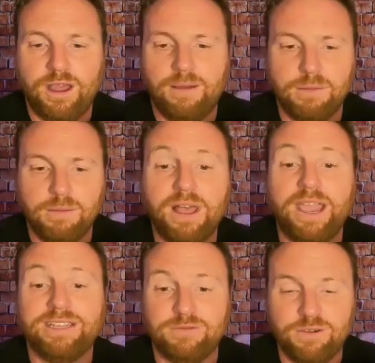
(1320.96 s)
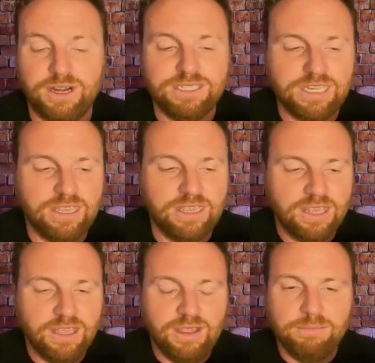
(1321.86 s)
compliance and risk.
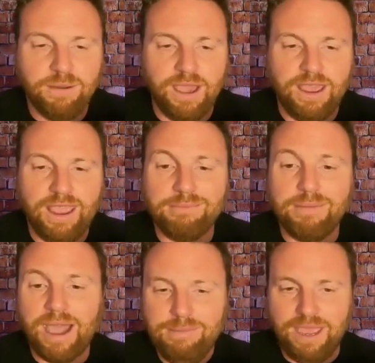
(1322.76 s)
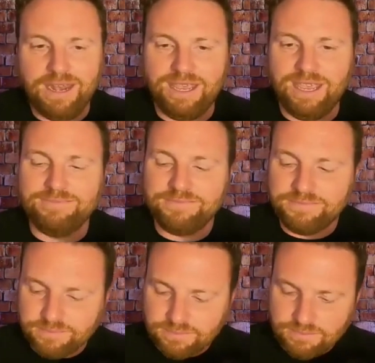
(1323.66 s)
But in my opinion,
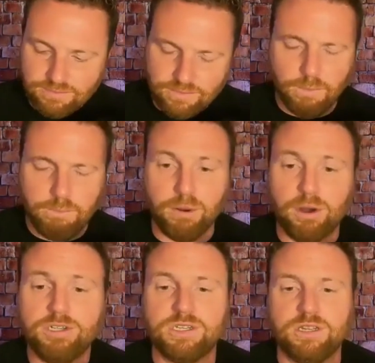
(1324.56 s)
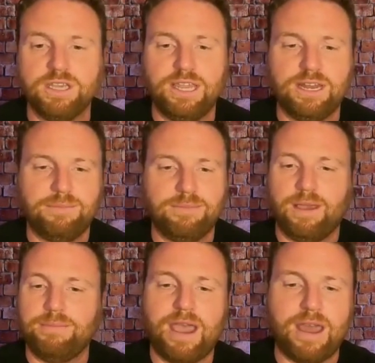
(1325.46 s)
personally, and
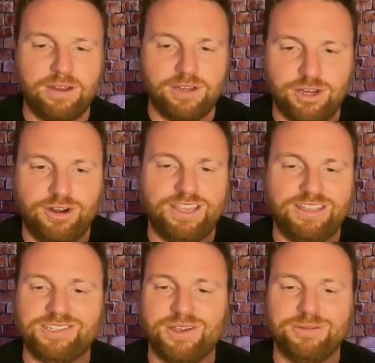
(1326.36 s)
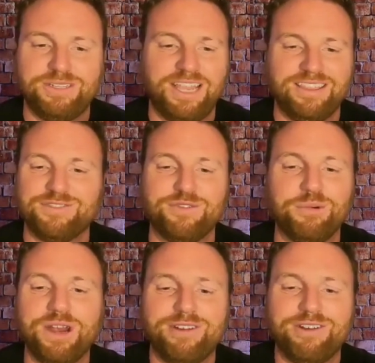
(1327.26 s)
I'm not an attorney, so take this for
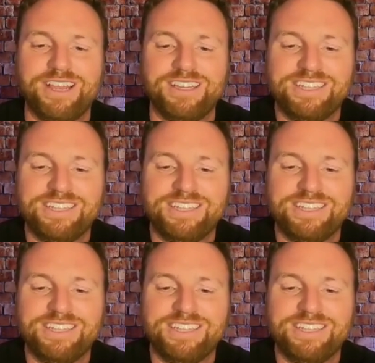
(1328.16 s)
whatever it is.